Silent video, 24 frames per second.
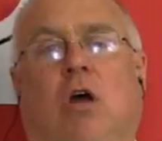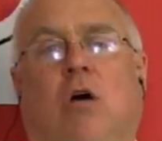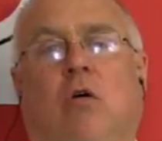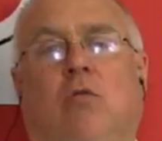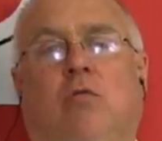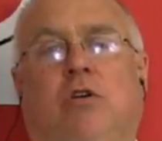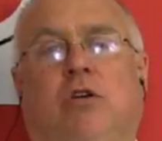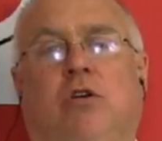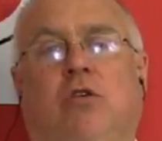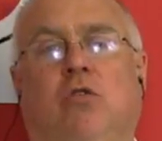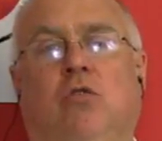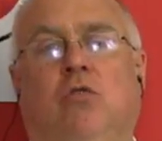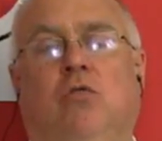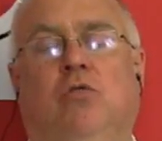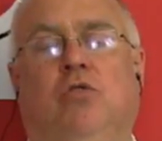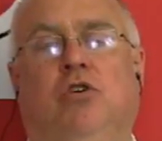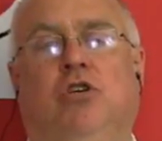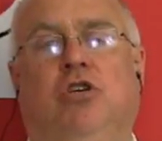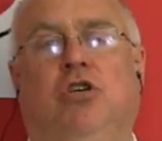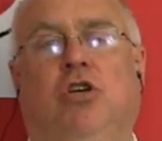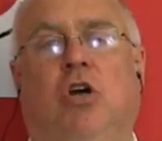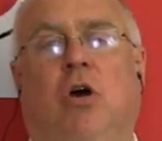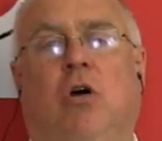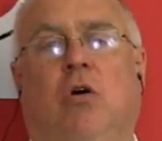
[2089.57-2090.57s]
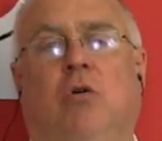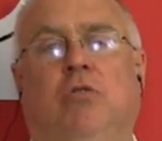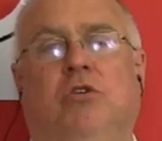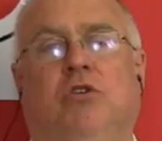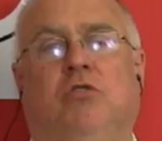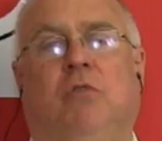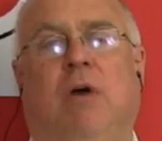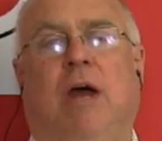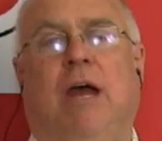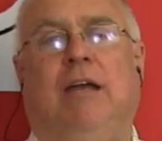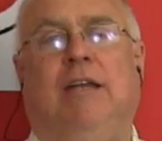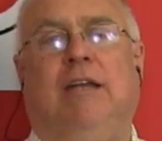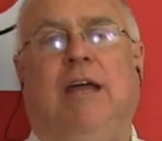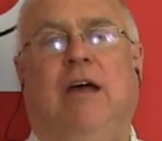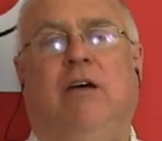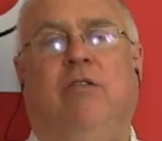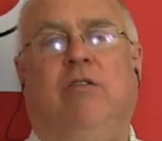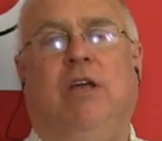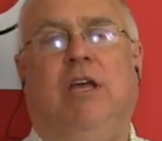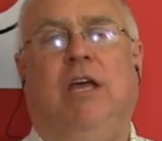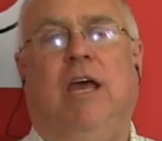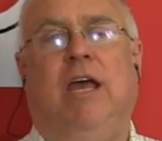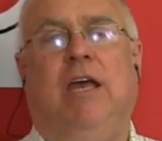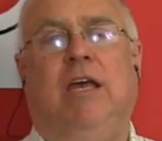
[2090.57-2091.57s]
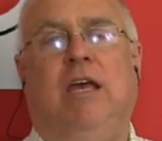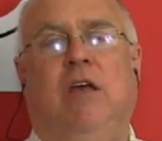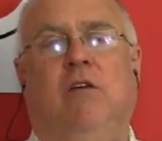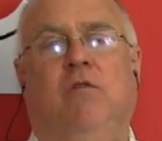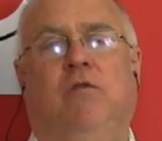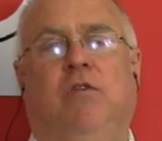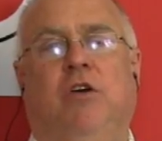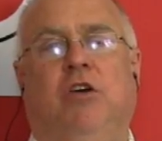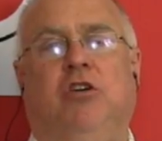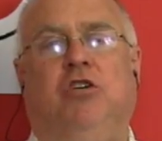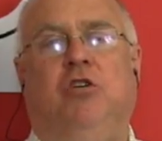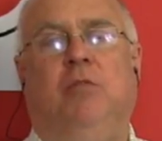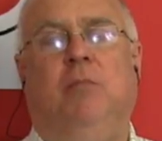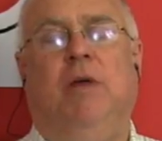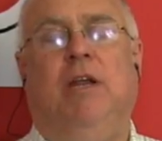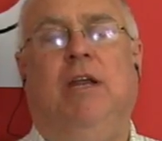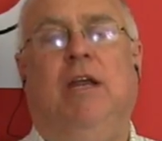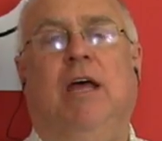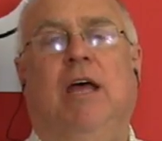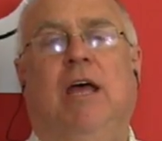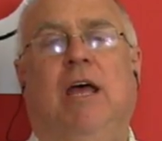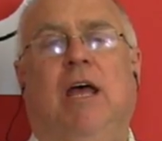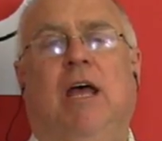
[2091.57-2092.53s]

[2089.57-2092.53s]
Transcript: to shows, drag down a Yankee Fisherman,